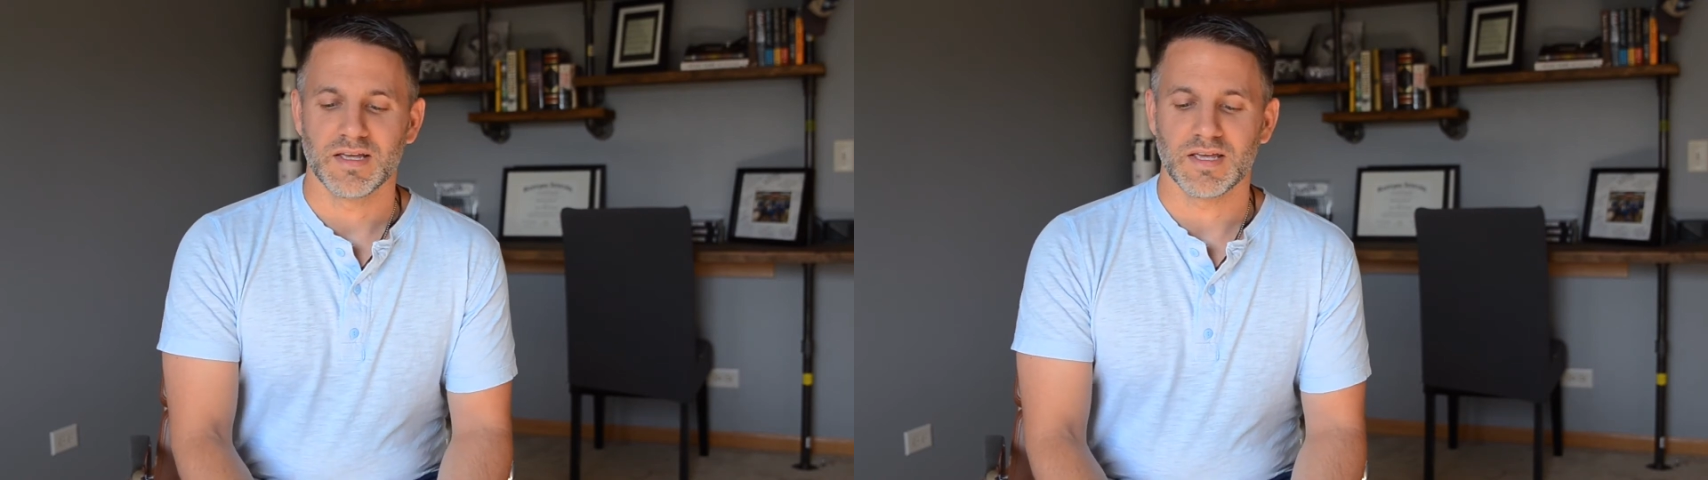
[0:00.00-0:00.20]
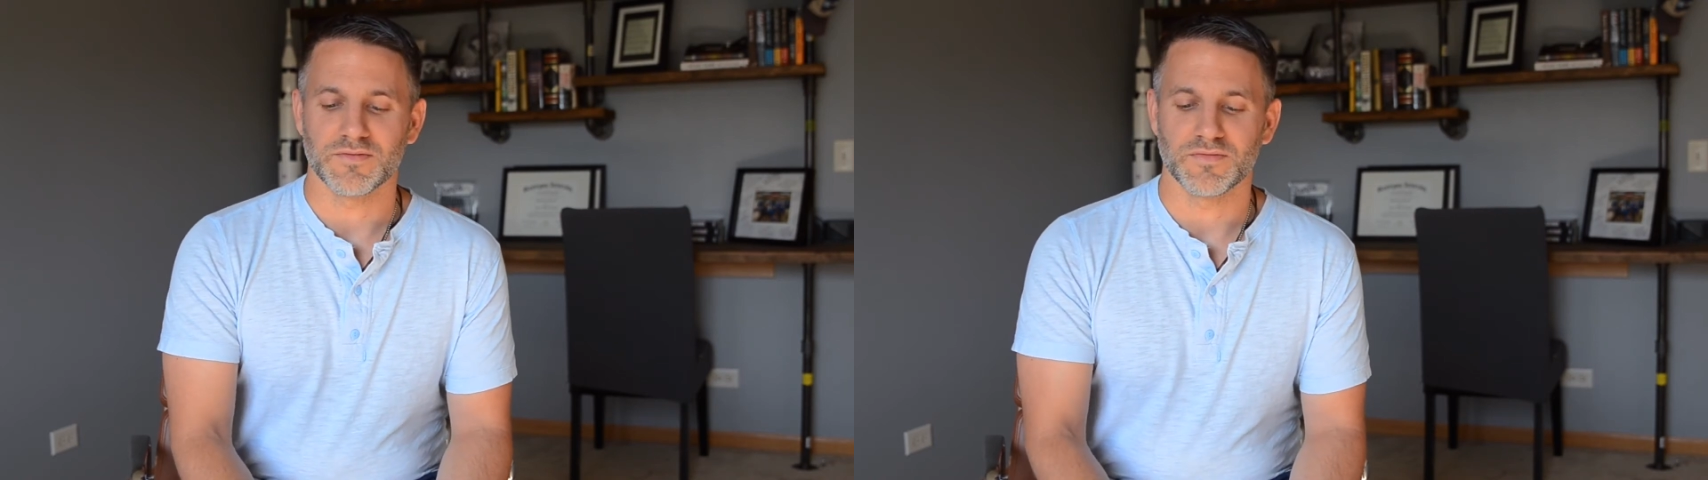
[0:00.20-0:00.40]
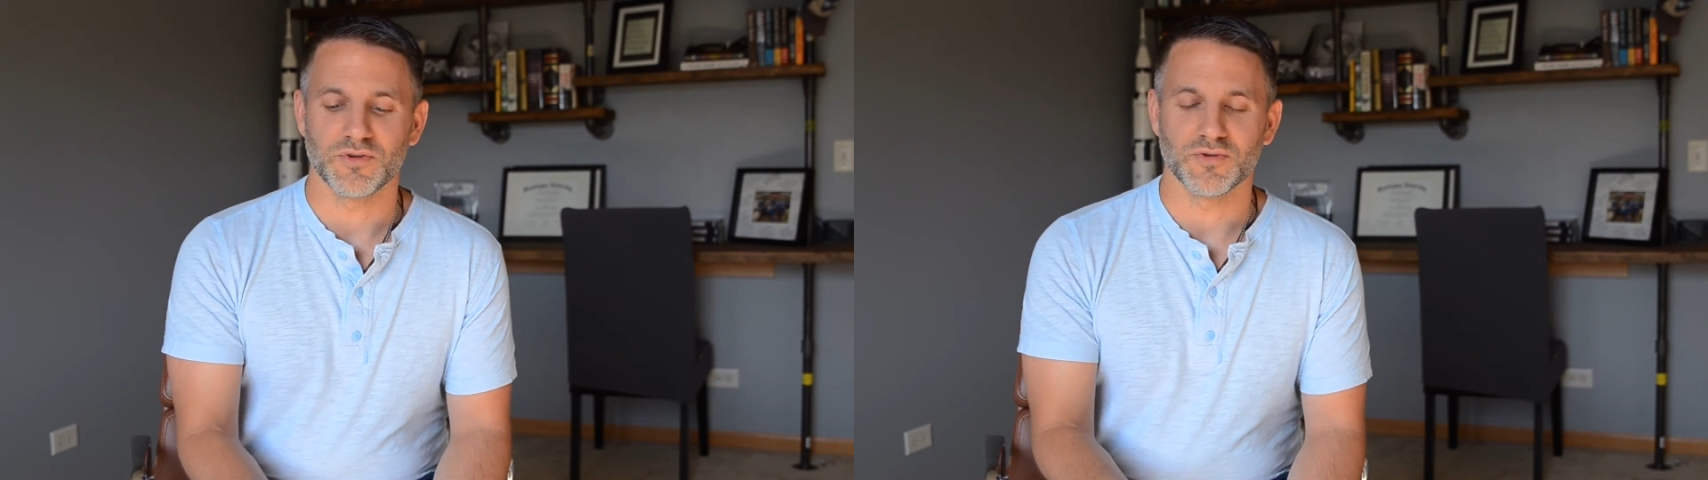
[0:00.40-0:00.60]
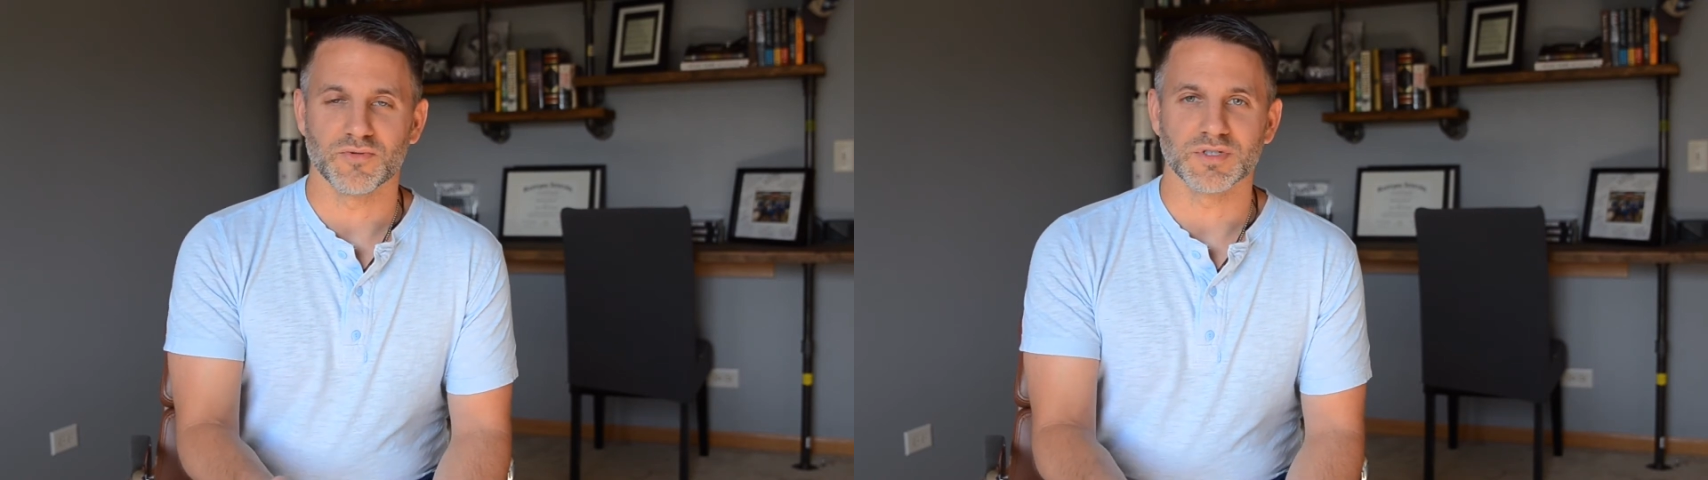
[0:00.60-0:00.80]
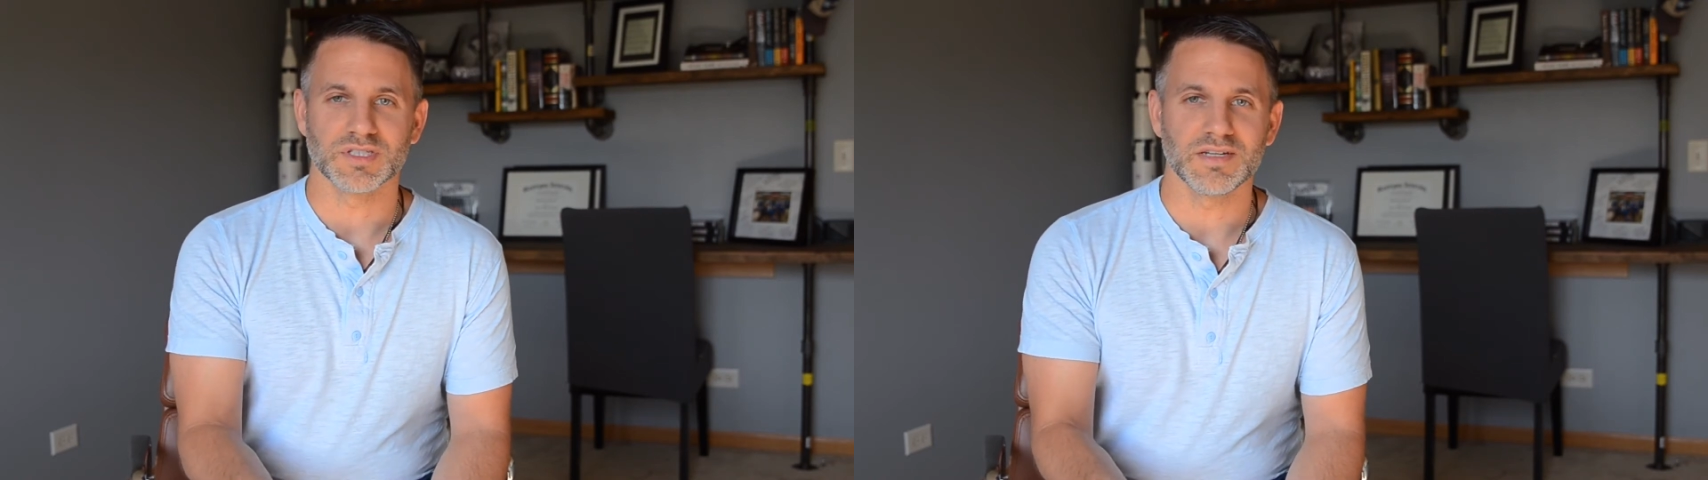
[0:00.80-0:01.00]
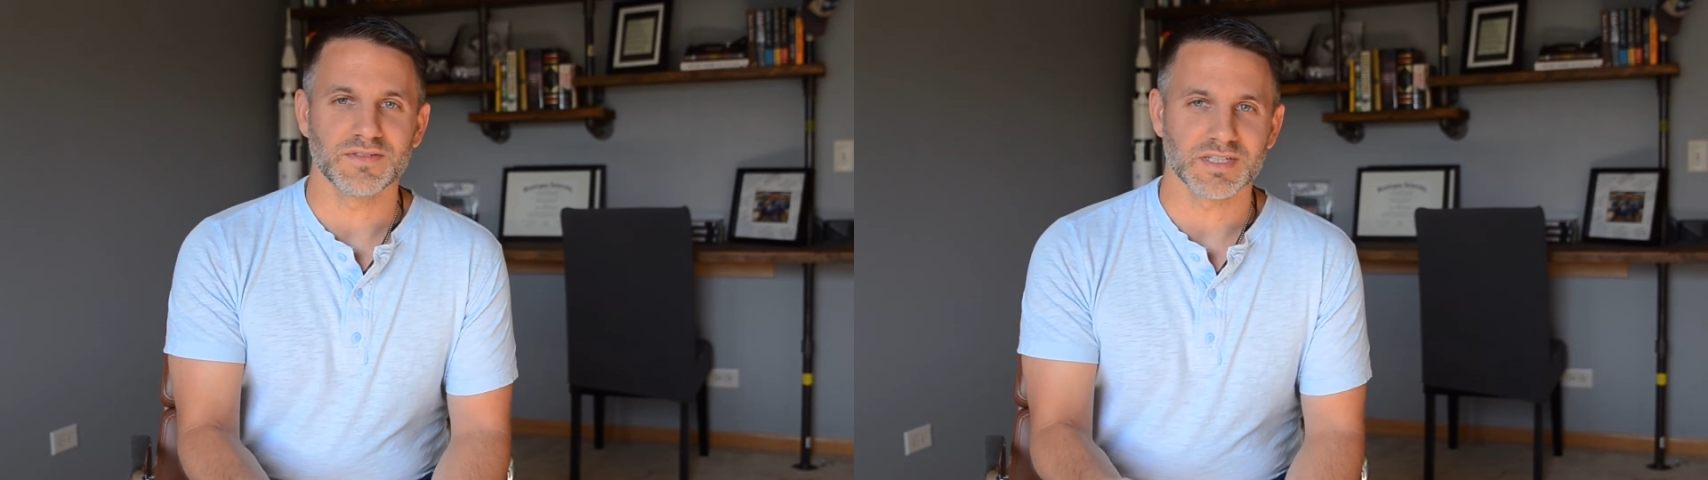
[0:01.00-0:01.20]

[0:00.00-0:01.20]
if you receive